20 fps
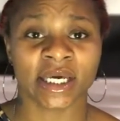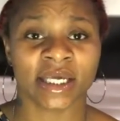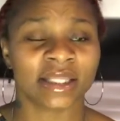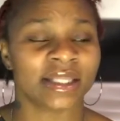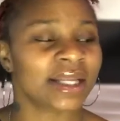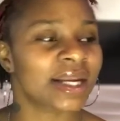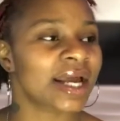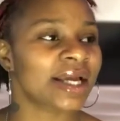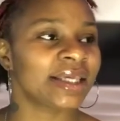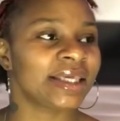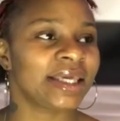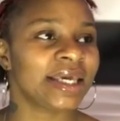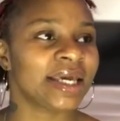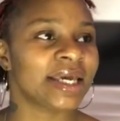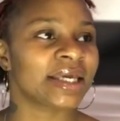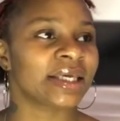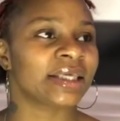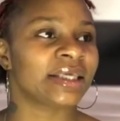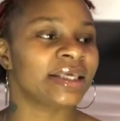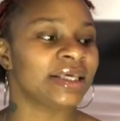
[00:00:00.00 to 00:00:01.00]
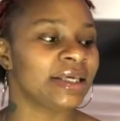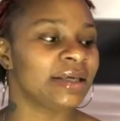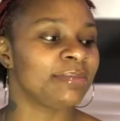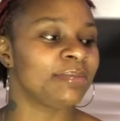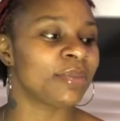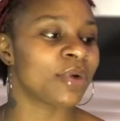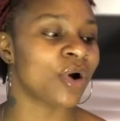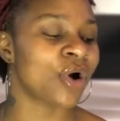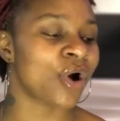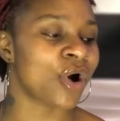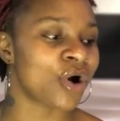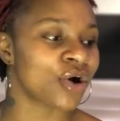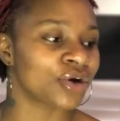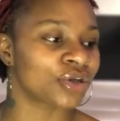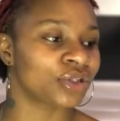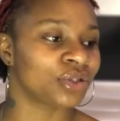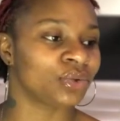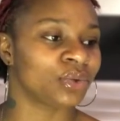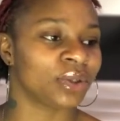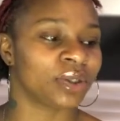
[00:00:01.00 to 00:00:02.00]
that I can't keep
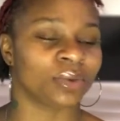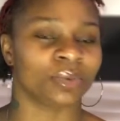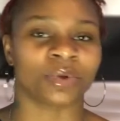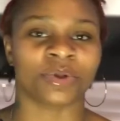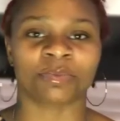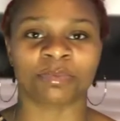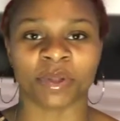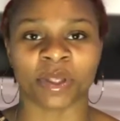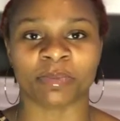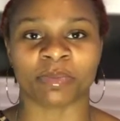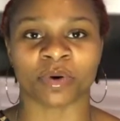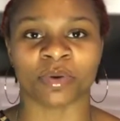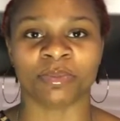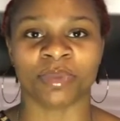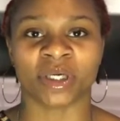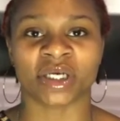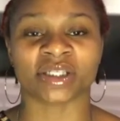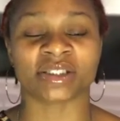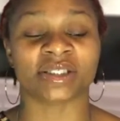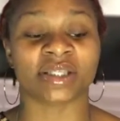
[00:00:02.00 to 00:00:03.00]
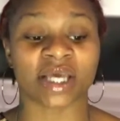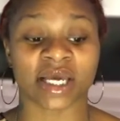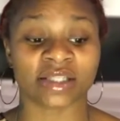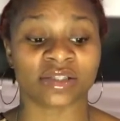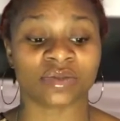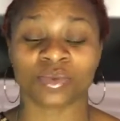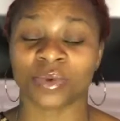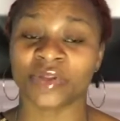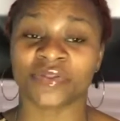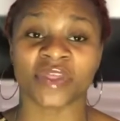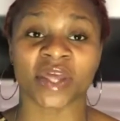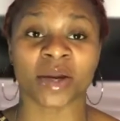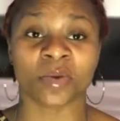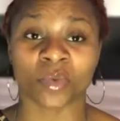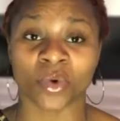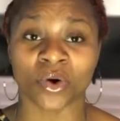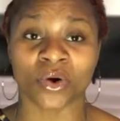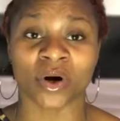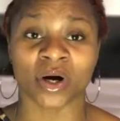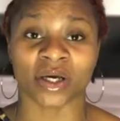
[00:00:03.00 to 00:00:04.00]
arguing with people, because that's what they
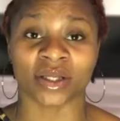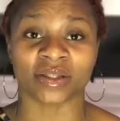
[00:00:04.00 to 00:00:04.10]
want.